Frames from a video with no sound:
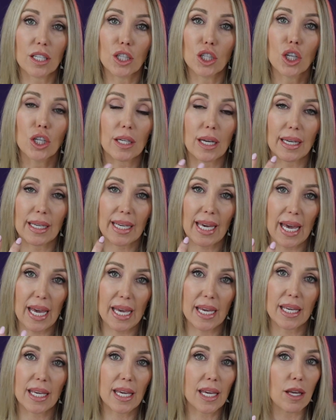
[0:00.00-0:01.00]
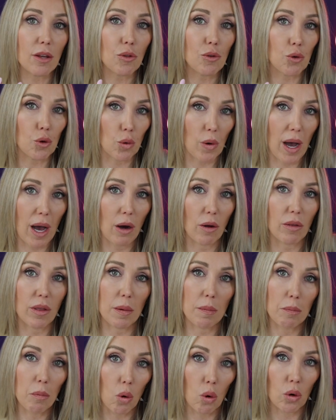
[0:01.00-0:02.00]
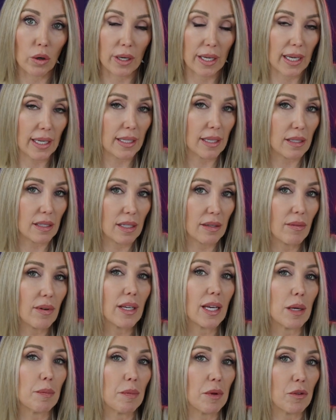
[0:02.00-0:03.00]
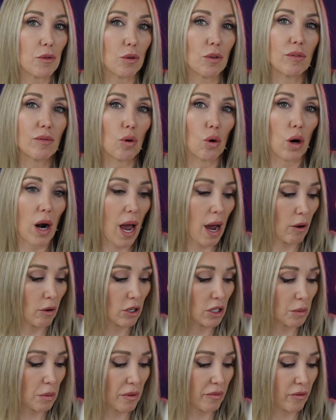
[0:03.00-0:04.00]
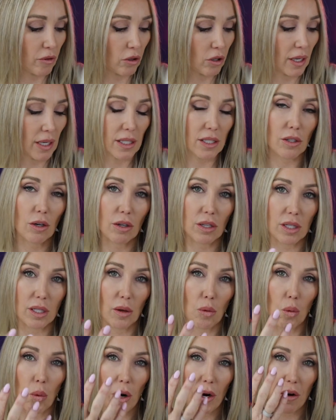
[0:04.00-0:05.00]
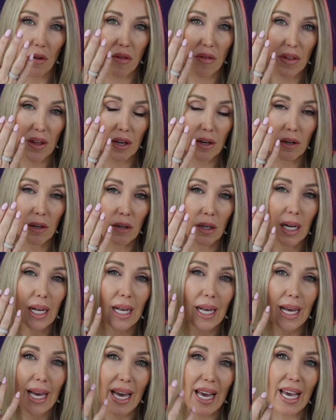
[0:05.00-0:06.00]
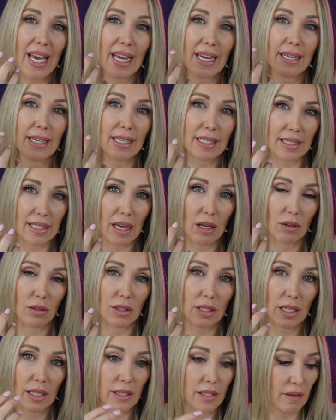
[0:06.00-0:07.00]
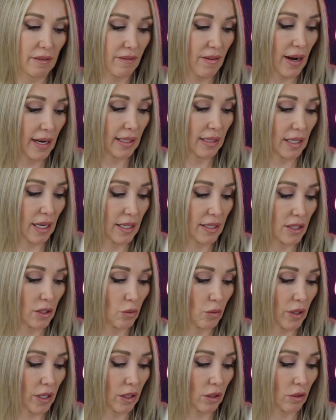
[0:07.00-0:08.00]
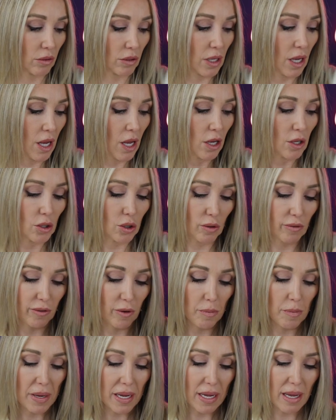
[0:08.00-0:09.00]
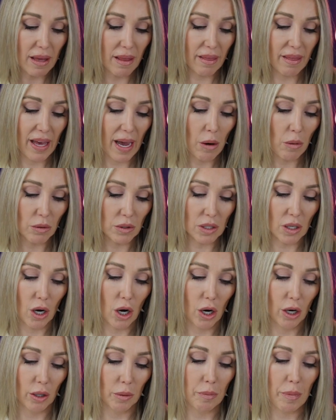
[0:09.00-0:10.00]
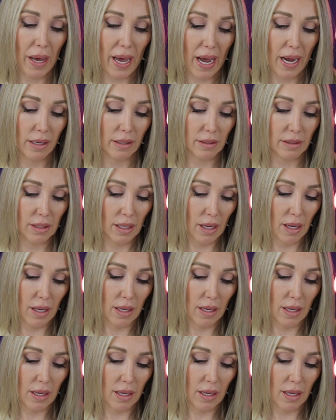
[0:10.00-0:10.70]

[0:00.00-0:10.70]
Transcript: to look cakey throughout the morning. It doesn't even get me through four hours before it starts to wear thinner and settles into fine lines and wrinkles. So for me, that was a hard pass